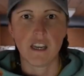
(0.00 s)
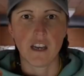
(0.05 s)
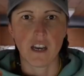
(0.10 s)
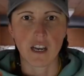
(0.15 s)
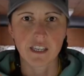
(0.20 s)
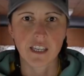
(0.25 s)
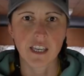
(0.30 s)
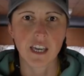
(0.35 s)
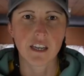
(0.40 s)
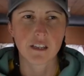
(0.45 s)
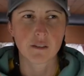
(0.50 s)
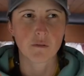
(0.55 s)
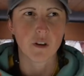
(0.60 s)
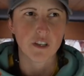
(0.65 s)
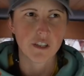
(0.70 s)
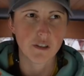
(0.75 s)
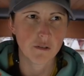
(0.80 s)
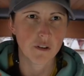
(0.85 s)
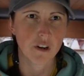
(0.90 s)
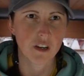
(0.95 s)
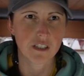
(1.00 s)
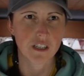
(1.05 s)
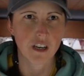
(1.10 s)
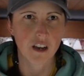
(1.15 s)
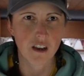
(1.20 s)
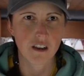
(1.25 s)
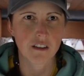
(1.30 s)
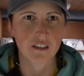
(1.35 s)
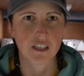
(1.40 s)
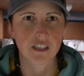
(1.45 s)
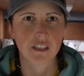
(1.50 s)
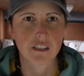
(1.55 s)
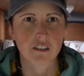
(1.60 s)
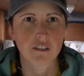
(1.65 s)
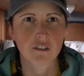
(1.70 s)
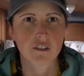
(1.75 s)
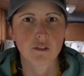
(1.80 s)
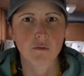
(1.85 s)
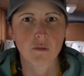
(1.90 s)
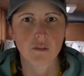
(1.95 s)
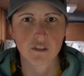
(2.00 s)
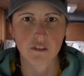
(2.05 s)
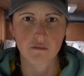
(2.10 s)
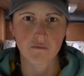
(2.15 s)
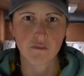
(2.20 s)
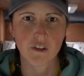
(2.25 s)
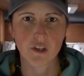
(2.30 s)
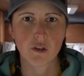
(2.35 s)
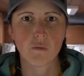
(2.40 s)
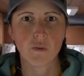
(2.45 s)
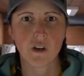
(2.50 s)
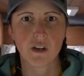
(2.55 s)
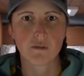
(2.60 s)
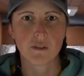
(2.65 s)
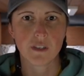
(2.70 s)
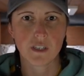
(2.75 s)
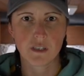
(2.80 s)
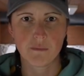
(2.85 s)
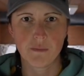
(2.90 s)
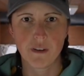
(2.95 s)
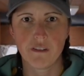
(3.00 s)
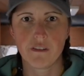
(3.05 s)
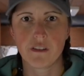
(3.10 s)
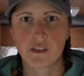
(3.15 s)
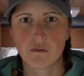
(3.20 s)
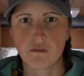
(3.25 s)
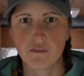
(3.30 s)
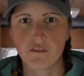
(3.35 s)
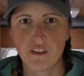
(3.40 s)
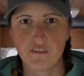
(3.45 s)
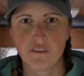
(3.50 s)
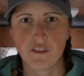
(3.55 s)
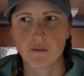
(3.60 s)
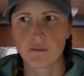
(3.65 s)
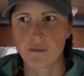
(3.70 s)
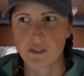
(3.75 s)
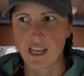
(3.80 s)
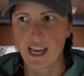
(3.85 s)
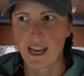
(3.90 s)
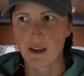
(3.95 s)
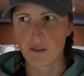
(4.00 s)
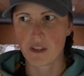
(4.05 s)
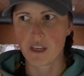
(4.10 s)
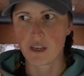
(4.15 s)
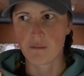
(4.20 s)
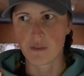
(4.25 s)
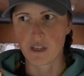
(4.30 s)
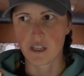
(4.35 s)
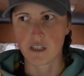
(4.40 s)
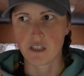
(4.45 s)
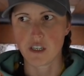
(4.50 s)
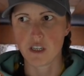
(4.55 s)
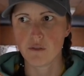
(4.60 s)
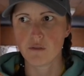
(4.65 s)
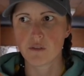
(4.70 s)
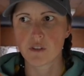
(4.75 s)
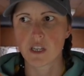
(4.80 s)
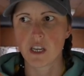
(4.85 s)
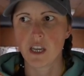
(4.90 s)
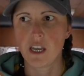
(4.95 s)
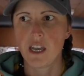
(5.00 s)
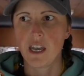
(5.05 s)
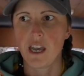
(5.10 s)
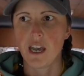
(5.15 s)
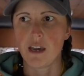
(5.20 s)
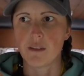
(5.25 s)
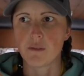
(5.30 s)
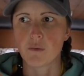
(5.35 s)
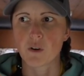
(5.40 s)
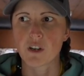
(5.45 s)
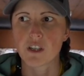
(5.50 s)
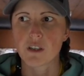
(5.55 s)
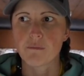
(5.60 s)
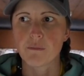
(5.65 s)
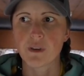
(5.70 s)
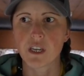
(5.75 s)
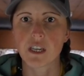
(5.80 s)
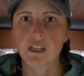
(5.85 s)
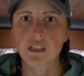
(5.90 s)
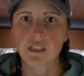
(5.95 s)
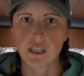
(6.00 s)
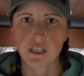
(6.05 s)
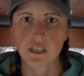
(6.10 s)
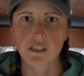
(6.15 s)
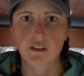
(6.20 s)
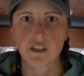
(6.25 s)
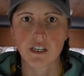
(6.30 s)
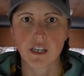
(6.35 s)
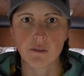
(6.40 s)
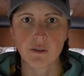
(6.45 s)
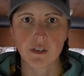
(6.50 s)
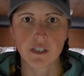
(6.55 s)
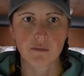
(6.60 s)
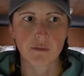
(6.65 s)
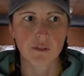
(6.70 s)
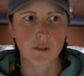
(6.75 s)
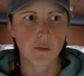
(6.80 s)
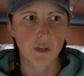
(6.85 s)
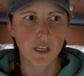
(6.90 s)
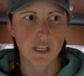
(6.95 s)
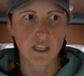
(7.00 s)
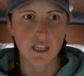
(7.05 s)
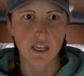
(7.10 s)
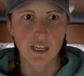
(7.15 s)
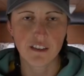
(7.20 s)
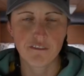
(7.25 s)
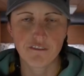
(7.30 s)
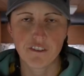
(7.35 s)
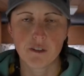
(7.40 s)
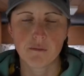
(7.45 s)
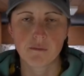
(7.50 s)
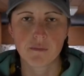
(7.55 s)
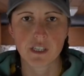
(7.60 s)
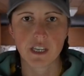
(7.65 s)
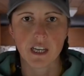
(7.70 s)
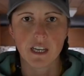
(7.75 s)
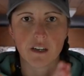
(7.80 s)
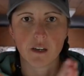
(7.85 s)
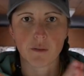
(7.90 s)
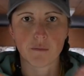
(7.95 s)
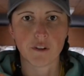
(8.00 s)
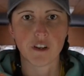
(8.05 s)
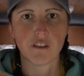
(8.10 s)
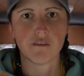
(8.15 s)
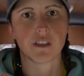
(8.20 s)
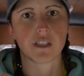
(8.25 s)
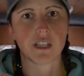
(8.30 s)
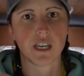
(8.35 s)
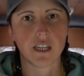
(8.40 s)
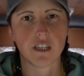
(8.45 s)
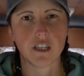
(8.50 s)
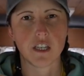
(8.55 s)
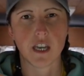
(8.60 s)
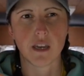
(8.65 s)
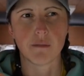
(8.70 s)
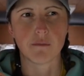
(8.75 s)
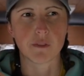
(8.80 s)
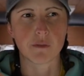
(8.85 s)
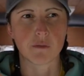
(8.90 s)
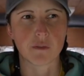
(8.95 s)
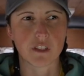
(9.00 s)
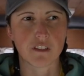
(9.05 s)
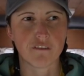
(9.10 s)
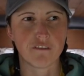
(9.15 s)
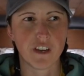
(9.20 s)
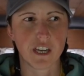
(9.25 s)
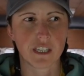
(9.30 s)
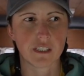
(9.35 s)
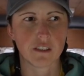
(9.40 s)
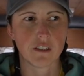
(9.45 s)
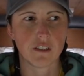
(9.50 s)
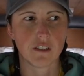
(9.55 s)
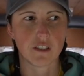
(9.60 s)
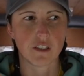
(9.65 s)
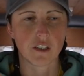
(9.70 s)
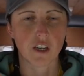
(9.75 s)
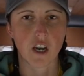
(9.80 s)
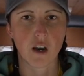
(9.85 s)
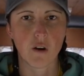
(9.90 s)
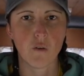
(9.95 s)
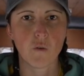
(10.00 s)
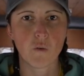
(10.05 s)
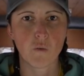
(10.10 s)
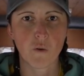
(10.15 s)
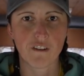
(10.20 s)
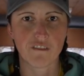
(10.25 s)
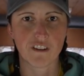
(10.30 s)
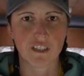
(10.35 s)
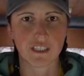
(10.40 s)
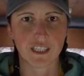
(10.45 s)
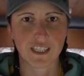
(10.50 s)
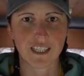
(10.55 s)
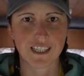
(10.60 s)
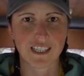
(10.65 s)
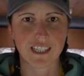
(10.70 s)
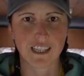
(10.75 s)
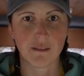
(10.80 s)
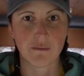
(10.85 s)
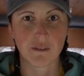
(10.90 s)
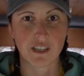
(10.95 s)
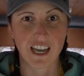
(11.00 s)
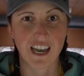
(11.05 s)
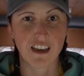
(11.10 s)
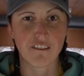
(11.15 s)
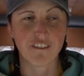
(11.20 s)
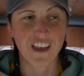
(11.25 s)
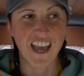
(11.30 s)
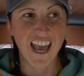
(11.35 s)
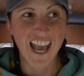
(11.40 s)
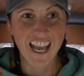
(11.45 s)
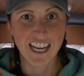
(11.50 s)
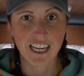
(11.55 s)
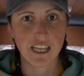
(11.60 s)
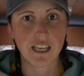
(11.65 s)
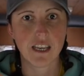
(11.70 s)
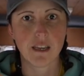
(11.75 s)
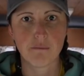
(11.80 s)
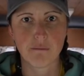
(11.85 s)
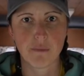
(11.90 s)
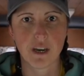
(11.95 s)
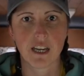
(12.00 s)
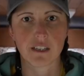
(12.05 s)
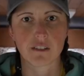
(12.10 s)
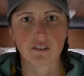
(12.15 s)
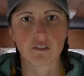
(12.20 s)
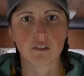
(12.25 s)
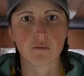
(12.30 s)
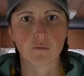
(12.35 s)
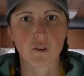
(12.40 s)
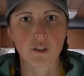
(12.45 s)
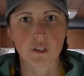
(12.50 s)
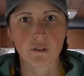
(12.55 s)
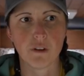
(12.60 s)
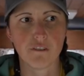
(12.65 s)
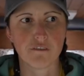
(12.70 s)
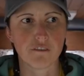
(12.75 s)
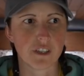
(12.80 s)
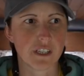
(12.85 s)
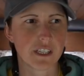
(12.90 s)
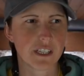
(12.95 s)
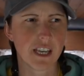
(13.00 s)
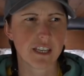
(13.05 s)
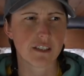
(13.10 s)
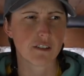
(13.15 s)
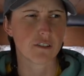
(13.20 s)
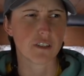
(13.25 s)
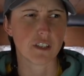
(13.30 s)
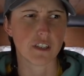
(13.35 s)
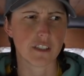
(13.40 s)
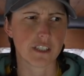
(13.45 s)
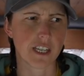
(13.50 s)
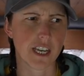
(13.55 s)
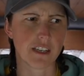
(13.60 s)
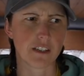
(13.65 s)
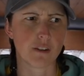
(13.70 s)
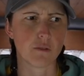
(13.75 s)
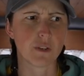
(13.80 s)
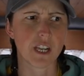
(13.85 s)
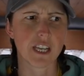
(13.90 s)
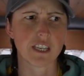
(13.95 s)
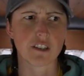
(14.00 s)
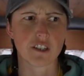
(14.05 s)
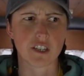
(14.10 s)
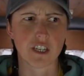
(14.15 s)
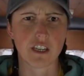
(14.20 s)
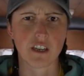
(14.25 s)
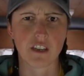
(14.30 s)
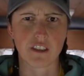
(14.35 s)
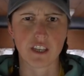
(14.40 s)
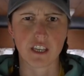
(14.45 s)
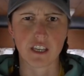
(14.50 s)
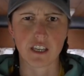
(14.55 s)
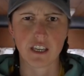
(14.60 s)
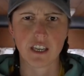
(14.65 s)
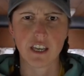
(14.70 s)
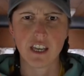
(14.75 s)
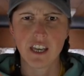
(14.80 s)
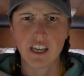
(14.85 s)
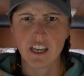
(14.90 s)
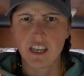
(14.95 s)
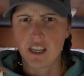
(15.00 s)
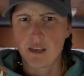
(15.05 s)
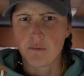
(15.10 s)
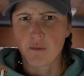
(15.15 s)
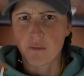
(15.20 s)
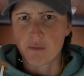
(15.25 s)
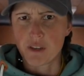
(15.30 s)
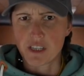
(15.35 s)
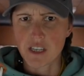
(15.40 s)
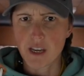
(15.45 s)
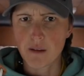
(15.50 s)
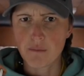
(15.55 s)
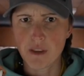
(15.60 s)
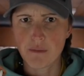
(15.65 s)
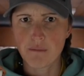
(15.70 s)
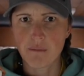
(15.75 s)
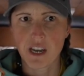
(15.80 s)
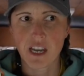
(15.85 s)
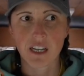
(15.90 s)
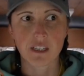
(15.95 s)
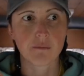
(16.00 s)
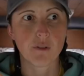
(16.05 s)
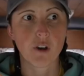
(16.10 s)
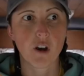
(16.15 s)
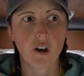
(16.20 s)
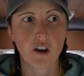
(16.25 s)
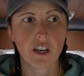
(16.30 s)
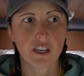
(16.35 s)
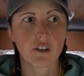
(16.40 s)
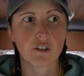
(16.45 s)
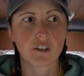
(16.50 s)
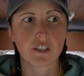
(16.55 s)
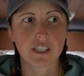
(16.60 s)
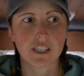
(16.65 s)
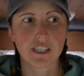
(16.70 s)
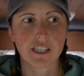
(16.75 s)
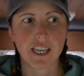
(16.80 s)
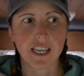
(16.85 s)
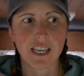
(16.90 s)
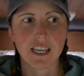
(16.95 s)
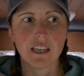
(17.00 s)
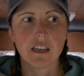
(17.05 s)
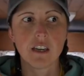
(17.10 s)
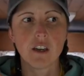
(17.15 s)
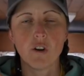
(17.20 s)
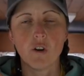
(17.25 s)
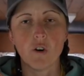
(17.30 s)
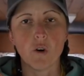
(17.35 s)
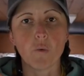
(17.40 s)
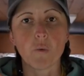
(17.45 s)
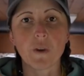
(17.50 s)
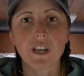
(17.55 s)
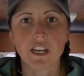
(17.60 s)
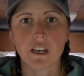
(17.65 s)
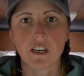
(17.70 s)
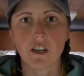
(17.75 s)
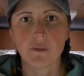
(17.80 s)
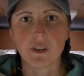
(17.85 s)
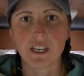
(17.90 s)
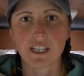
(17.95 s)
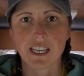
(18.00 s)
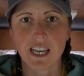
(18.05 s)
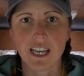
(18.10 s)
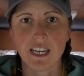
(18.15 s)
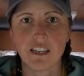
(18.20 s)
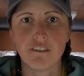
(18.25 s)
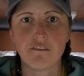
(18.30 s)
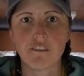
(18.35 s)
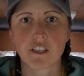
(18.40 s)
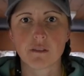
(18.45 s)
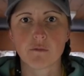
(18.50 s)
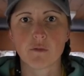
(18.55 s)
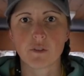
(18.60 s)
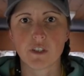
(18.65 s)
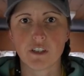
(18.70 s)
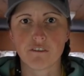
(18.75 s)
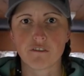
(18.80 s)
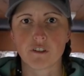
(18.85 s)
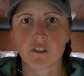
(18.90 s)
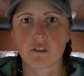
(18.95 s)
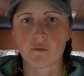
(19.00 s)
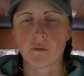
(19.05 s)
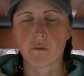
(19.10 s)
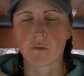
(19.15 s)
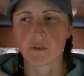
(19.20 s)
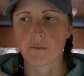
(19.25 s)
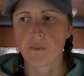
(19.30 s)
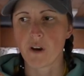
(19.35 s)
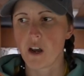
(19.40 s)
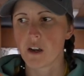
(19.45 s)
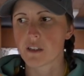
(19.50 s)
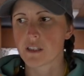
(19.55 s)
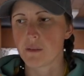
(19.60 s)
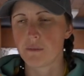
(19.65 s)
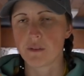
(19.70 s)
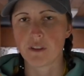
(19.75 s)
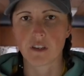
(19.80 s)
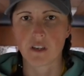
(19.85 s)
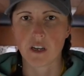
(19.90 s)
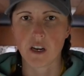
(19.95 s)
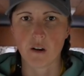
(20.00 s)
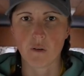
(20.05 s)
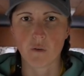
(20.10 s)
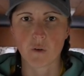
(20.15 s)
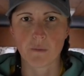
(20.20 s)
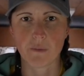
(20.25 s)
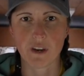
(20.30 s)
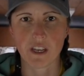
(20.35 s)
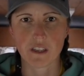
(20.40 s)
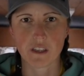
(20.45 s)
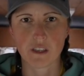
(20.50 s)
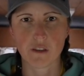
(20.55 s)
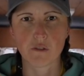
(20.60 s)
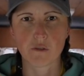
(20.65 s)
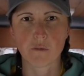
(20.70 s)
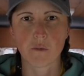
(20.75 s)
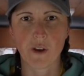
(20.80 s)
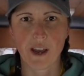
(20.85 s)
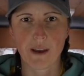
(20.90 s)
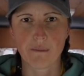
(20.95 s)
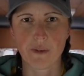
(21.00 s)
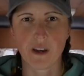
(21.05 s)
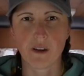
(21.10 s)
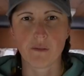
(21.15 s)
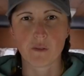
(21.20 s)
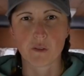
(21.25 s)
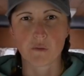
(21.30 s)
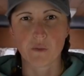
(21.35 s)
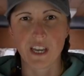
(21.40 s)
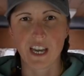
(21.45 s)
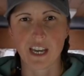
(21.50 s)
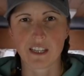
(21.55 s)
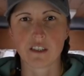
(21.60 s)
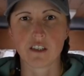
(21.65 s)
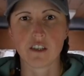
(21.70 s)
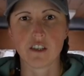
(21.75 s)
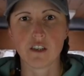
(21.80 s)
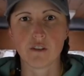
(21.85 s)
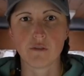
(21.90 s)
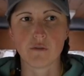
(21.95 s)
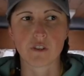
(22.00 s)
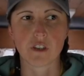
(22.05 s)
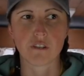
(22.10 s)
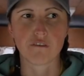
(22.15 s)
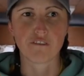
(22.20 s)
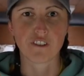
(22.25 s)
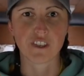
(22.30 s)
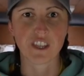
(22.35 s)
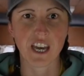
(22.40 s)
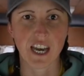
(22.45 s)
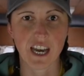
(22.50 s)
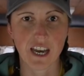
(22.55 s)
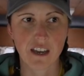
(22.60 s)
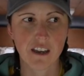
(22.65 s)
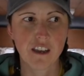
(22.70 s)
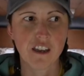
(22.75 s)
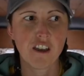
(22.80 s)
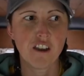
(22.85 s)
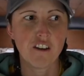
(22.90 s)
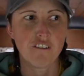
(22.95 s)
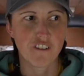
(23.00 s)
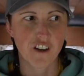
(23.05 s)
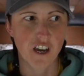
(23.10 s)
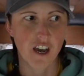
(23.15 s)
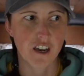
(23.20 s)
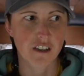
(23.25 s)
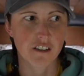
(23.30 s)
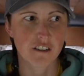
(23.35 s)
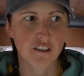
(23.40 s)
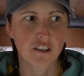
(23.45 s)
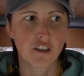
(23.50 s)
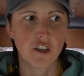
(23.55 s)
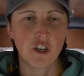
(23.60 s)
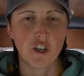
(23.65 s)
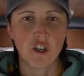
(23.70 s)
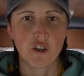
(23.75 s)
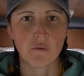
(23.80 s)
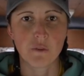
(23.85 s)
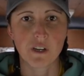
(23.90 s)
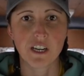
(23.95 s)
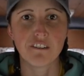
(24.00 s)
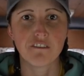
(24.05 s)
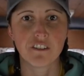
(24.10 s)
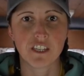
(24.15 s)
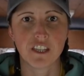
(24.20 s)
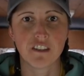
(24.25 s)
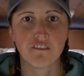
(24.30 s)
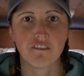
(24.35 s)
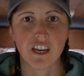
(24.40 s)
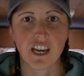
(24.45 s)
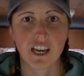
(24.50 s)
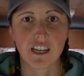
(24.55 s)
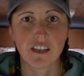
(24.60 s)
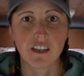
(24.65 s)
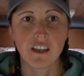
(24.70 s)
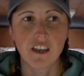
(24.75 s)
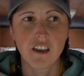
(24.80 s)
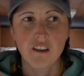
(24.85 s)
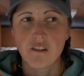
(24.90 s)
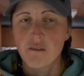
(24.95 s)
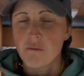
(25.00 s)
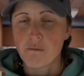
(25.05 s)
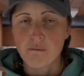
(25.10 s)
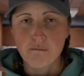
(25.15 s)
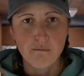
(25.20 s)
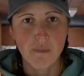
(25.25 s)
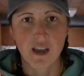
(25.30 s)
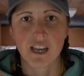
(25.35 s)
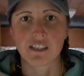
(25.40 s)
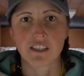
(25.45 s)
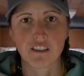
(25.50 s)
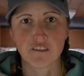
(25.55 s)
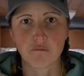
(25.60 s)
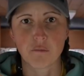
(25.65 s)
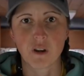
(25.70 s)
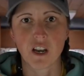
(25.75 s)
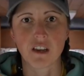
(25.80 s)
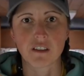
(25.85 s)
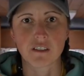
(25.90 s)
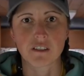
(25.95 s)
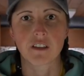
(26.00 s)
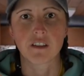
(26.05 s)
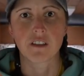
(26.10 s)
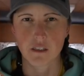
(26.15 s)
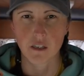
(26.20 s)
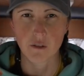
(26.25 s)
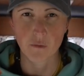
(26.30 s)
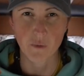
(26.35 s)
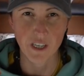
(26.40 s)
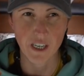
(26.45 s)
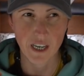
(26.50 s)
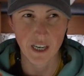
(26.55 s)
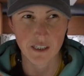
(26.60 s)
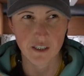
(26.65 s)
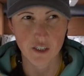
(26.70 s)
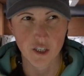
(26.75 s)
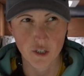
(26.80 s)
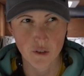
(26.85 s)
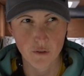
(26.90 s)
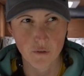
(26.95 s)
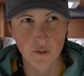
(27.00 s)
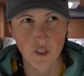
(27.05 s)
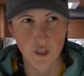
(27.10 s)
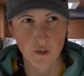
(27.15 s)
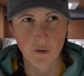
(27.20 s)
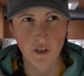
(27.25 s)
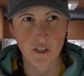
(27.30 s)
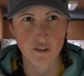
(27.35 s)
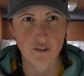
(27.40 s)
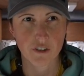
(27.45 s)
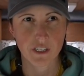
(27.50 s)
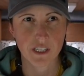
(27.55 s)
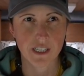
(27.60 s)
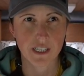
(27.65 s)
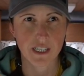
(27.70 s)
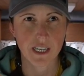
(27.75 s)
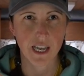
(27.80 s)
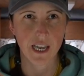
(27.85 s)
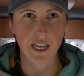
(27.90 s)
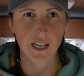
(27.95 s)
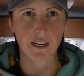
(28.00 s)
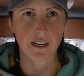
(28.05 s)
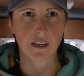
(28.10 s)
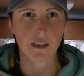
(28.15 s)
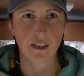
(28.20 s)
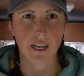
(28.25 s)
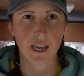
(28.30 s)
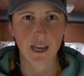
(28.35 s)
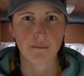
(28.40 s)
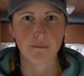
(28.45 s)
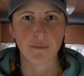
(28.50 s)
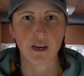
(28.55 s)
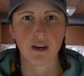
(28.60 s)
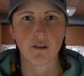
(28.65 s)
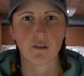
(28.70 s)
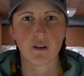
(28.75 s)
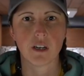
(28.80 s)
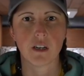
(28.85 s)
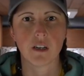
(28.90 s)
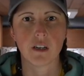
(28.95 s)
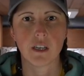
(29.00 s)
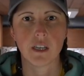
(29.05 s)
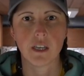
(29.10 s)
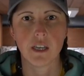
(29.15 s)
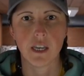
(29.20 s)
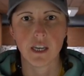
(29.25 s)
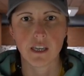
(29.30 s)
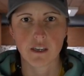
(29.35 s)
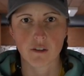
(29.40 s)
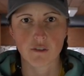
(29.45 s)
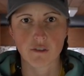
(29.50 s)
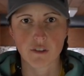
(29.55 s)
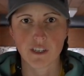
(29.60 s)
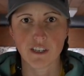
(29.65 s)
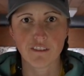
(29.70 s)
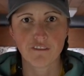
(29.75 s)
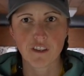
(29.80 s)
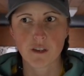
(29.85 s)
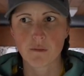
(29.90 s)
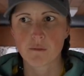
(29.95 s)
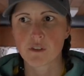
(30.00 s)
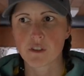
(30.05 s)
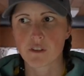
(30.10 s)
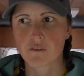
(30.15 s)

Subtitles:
I guess why you guys are asking is because you want some real world experience with lithiums out there being used, and one of the biggest things I noticed between the lithiums and our previous AGMs was the fact that the cold weather didn't seem to have any impact on them whatsoever. It says on the technical data sheet I think there might be some impact, but I couldn't see, or we didn't notice, any visible difference when we was parked up in the cold about the usable amp hours we had to use. So for that, for us who were living in the van, massive plus. So we had two 210 amp hour EcoTree lithiums.